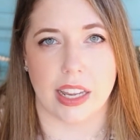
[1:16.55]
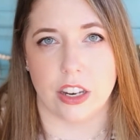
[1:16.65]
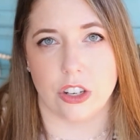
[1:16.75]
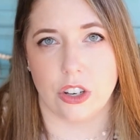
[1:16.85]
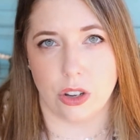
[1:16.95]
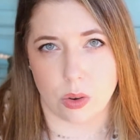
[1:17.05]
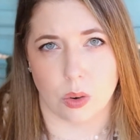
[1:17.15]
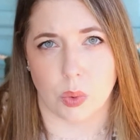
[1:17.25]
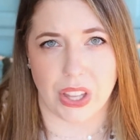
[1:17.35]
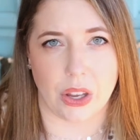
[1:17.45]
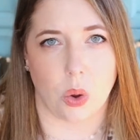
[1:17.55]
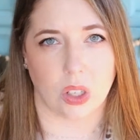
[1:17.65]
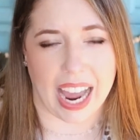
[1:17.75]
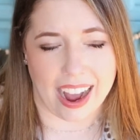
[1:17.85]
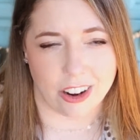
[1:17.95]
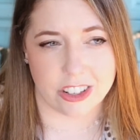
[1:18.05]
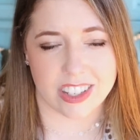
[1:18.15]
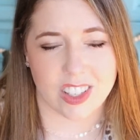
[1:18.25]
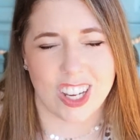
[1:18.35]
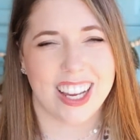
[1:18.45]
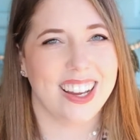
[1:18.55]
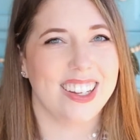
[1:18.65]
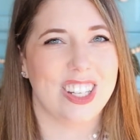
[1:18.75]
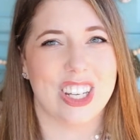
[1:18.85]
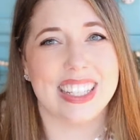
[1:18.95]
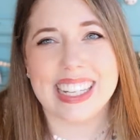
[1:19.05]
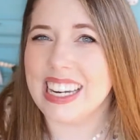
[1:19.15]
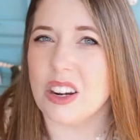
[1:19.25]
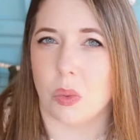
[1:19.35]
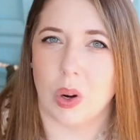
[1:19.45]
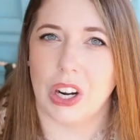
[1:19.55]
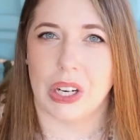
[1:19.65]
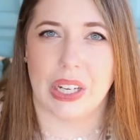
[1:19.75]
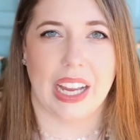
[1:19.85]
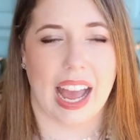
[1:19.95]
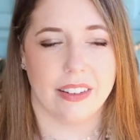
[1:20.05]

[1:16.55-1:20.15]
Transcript: into a really old house just didn't work.